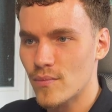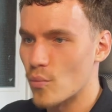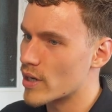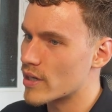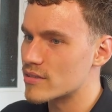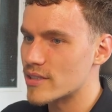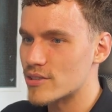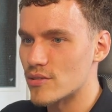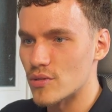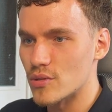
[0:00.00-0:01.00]
we're going to stick
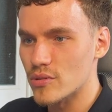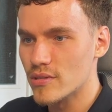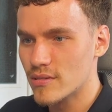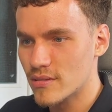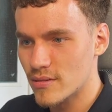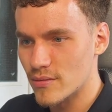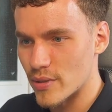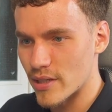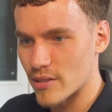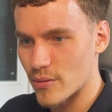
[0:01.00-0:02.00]
to the rules. We're
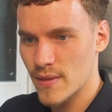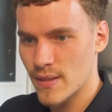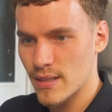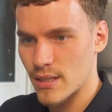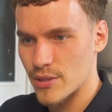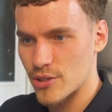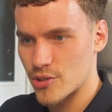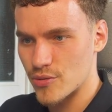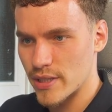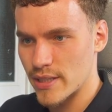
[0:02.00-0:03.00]
going to do it. Let me just
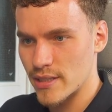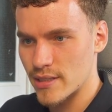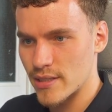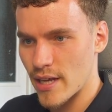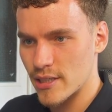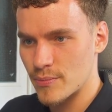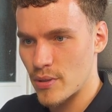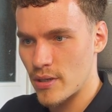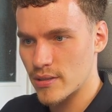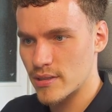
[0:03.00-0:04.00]
shrink in this text
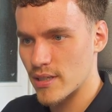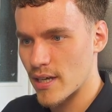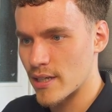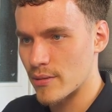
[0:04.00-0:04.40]
box and then